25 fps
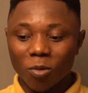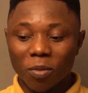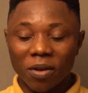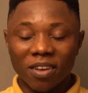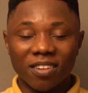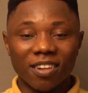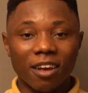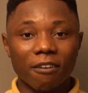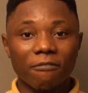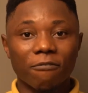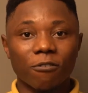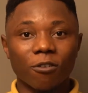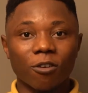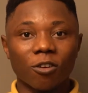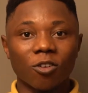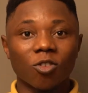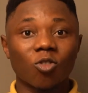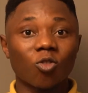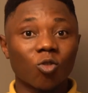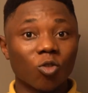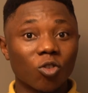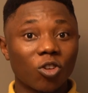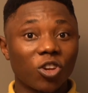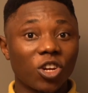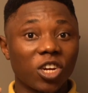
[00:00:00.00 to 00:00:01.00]
will be easier for
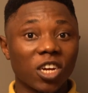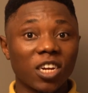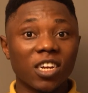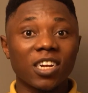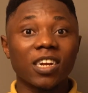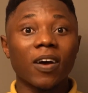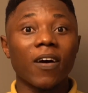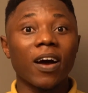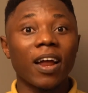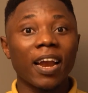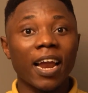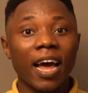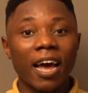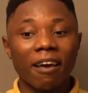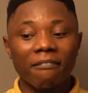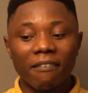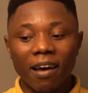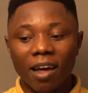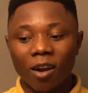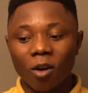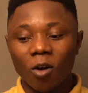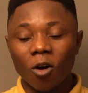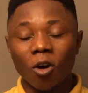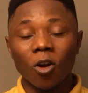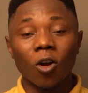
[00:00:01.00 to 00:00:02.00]
us to change our life and